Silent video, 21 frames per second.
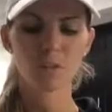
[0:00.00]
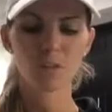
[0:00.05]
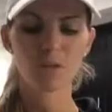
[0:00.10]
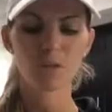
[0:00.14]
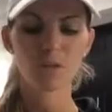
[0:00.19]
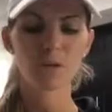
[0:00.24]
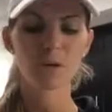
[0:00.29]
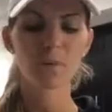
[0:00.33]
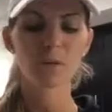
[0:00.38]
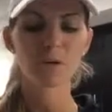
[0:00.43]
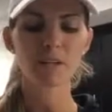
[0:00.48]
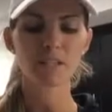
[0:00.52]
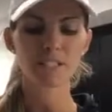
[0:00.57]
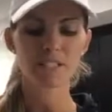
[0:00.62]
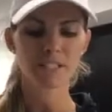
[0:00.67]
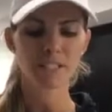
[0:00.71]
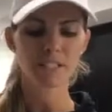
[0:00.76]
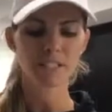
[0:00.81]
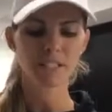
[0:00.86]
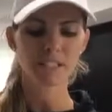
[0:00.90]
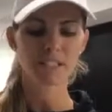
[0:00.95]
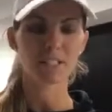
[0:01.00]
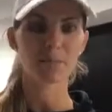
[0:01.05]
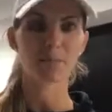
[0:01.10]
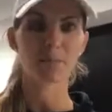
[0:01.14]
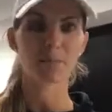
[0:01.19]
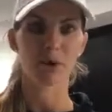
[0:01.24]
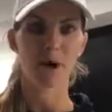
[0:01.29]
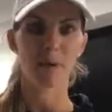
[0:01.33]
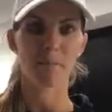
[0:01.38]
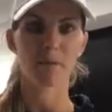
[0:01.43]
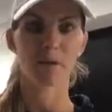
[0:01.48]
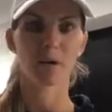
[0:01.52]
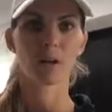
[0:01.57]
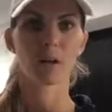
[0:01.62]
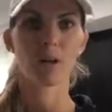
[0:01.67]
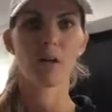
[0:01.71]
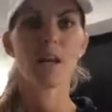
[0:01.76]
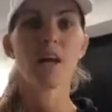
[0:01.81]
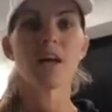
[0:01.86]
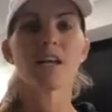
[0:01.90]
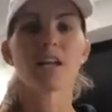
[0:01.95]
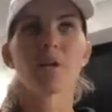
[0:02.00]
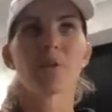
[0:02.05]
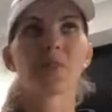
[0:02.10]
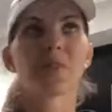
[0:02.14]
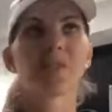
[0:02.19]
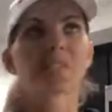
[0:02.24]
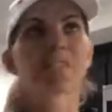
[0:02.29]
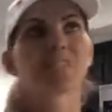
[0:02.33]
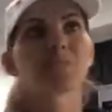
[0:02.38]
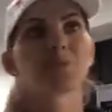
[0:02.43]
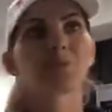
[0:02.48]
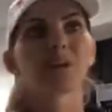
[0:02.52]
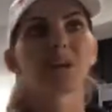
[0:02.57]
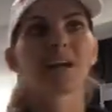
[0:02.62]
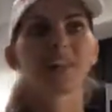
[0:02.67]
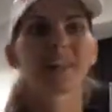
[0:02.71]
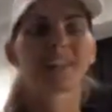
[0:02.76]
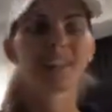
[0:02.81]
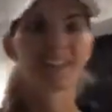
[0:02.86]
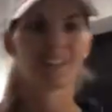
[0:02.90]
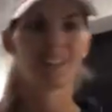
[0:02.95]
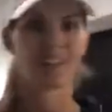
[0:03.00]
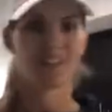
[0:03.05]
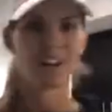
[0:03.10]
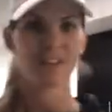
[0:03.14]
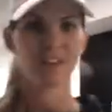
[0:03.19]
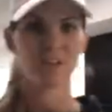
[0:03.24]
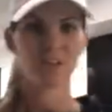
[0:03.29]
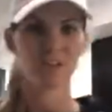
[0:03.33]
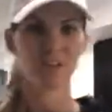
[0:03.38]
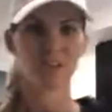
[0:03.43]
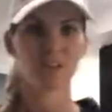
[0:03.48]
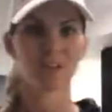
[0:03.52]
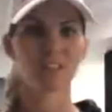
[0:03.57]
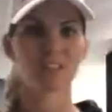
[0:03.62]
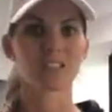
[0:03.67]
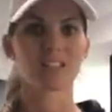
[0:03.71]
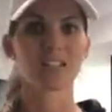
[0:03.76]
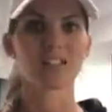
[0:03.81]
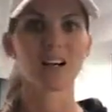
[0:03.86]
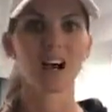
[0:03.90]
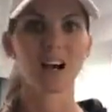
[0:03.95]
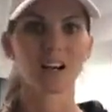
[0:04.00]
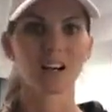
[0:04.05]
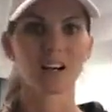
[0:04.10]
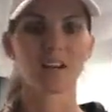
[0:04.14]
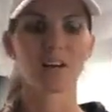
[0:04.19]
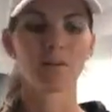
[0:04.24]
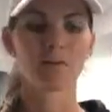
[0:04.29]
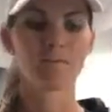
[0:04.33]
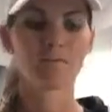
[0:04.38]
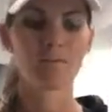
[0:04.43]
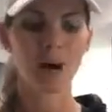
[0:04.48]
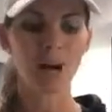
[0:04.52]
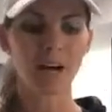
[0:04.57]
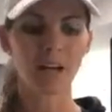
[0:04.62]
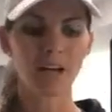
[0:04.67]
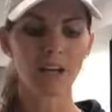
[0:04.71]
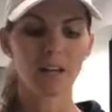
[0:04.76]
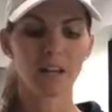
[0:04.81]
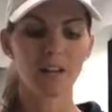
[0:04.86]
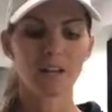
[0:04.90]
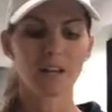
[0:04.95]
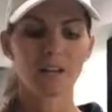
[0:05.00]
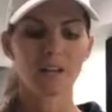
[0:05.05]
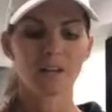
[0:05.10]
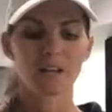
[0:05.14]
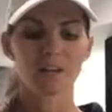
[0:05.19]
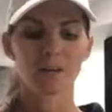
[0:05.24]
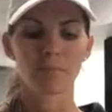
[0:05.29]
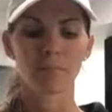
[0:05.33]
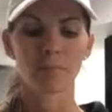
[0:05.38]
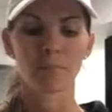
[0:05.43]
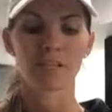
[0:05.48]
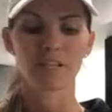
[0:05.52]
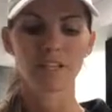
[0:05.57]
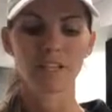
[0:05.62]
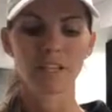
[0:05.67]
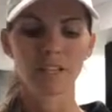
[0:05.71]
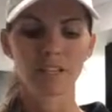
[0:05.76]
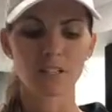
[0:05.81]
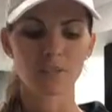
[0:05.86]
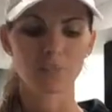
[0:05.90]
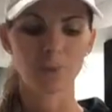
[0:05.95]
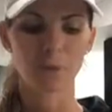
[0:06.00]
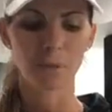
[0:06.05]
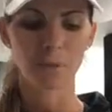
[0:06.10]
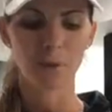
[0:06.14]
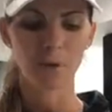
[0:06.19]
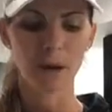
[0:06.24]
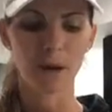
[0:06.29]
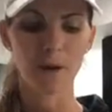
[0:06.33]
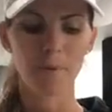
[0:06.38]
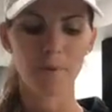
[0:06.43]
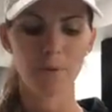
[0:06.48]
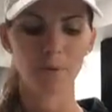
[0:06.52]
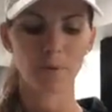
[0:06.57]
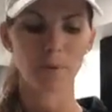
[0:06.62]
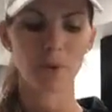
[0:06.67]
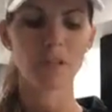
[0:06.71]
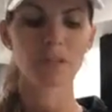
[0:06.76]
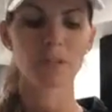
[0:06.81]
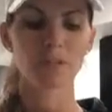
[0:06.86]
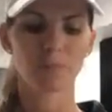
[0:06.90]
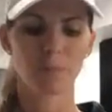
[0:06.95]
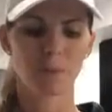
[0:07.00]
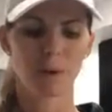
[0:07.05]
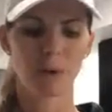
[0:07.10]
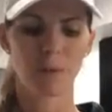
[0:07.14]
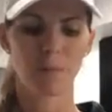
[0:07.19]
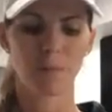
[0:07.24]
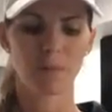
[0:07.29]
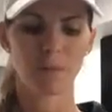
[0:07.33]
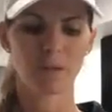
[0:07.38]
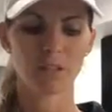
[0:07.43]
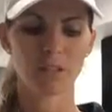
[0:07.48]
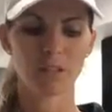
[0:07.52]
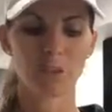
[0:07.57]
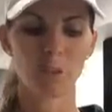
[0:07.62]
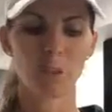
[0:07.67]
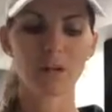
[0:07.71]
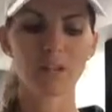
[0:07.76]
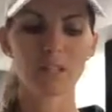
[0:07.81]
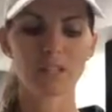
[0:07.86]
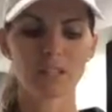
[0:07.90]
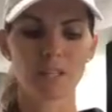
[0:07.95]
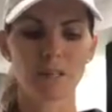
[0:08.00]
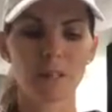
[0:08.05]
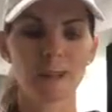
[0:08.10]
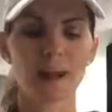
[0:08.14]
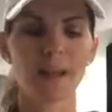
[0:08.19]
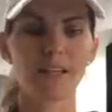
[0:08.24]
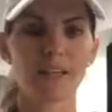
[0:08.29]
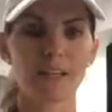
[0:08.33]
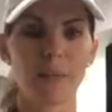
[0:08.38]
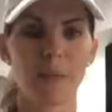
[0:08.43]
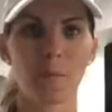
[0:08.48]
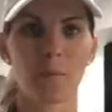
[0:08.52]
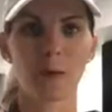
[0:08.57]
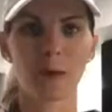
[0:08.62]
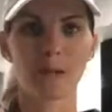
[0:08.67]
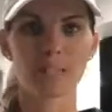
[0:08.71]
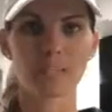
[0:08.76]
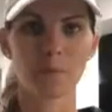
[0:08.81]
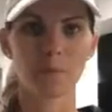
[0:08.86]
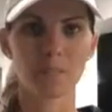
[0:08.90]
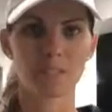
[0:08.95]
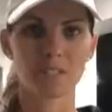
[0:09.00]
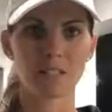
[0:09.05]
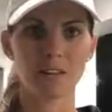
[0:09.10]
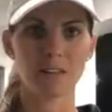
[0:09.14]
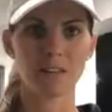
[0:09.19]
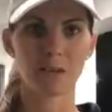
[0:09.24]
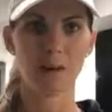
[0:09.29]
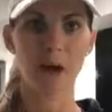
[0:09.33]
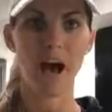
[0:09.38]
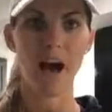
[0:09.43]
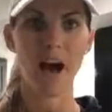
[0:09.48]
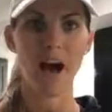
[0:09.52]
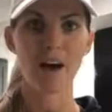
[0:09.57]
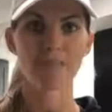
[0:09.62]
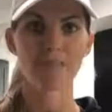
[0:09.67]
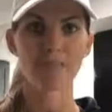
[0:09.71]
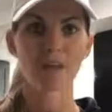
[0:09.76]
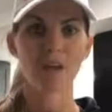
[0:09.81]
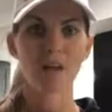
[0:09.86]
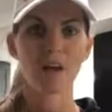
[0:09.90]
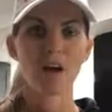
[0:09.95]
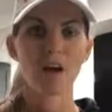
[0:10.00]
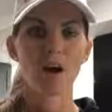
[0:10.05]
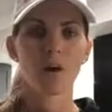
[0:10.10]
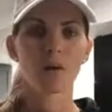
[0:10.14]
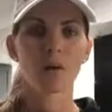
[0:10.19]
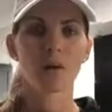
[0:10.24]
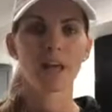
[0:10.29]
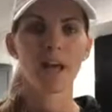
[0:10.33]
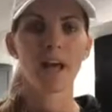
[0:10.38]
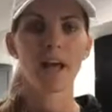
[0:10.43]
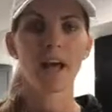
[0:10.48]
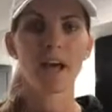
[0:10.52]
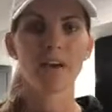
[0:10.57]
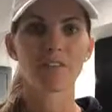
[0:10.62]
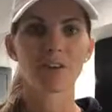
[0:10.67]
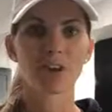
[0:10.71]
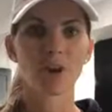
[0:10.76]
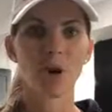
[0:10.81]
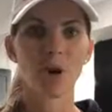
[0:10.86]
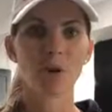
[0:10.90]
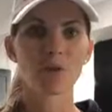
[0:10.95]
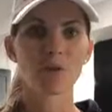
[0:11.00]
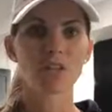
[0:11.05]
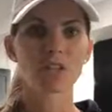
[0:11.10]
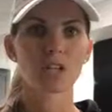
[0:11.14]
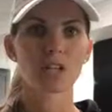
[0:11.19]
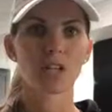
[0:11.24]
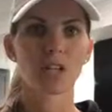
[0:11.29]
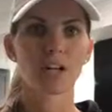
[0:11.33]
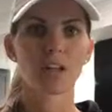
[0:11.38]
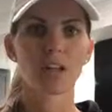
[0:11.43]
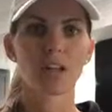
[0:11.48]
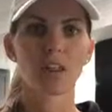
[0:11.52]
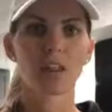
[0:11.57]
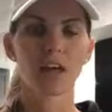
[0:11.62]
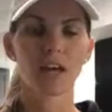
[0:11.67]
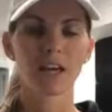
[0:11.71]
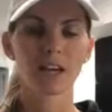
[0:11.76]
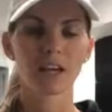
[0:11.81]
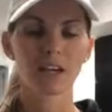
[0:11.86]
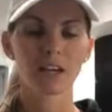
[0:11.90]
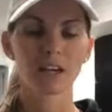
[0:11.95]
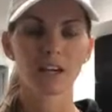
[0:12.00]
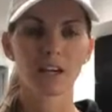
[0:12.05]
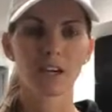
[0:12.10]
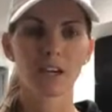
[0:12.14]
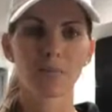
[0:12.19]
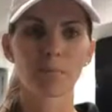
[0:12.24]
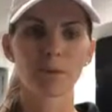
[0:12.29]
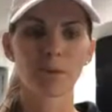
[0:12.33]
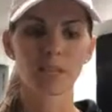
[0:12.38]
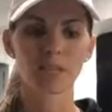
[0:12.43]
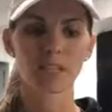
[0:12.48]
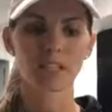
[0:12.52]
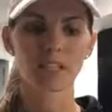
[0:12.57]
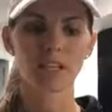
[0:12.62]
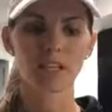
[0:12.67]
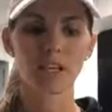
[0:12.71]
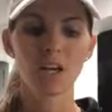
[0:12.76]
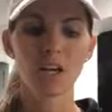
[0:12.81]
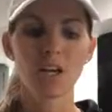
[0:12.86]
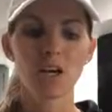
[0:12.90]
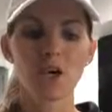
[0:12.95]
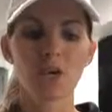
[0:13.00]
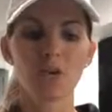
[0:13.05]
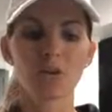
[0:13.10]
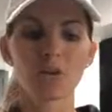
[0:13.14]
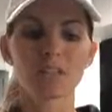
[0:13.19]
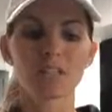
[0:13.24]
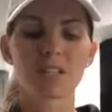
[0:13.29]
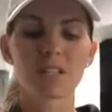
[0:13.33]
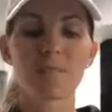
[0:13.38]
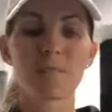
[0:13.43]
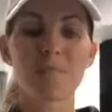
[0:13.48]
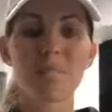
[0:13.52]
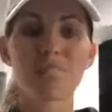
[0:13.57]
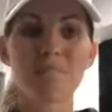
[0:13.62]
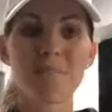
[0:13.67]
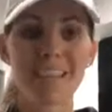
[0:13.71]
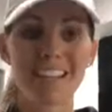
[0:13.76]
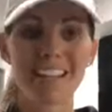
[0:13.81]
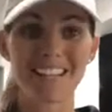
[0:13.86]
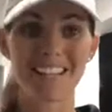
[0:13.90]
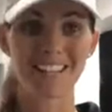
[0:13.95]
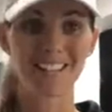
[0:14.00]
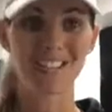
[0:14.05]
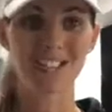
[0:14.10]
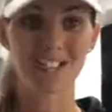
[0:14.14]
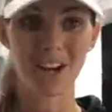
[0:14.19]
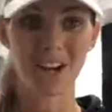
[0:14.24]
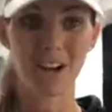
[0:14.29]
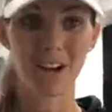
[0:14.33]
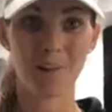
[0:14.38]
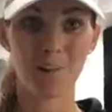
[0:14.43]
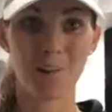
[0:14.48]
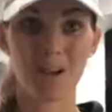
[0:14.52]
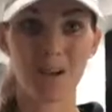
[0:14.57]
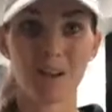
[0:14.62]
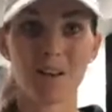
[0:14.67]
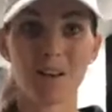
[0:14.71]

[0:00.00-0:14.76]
So number 6 is prep. Now this is where I think a lot of you get stuck, but number 6 with prep and what to prep is going to depend on the recipes that you have. Okay, I have a coach and a client in here, Brandy, who does an amazing job